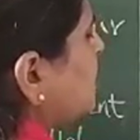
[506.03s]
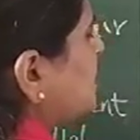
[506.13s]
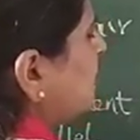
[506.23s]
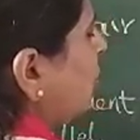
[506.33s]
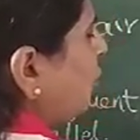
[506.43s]

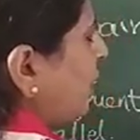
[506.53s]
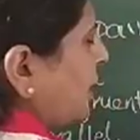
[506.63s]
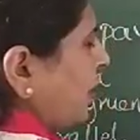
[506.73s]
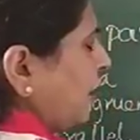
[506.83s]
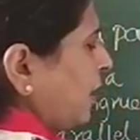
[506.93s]
0
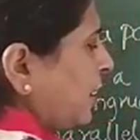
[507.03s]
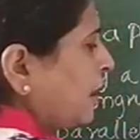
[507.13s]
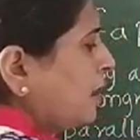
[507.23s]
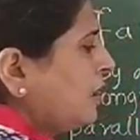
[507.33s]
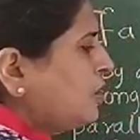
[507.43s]
degree. Correct?
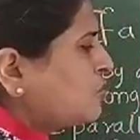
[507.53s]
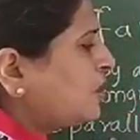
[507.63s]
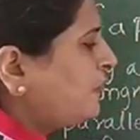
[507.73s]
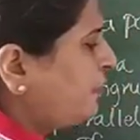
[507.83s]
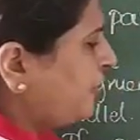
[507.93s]
So
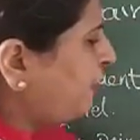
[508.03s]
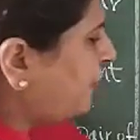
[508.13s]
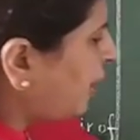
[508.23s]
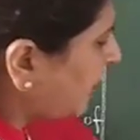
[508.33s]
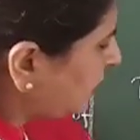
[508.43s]
if we
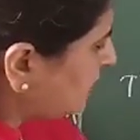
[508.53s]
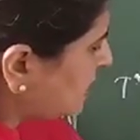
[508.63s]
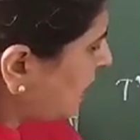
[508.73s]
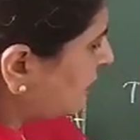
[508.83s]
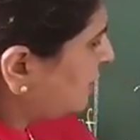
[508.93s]
find this
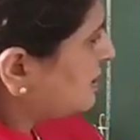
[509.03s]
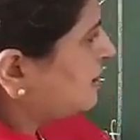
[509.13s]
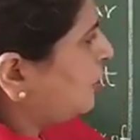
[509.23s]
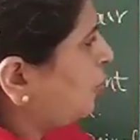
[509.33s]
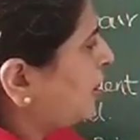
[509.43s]
angle is
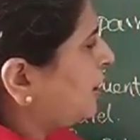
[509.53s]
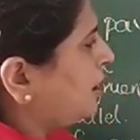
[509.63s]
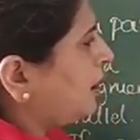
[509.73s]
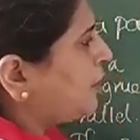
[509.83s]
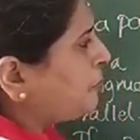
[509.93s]
0
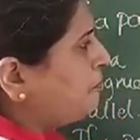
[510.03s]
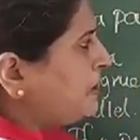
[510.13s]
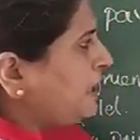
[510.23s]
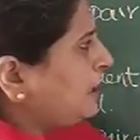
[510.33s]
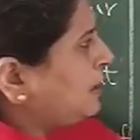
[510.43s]
degree, it
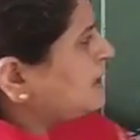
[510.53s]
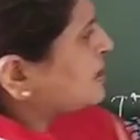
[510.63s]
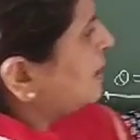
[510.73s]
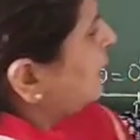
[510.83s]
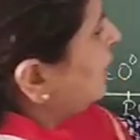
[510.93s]
means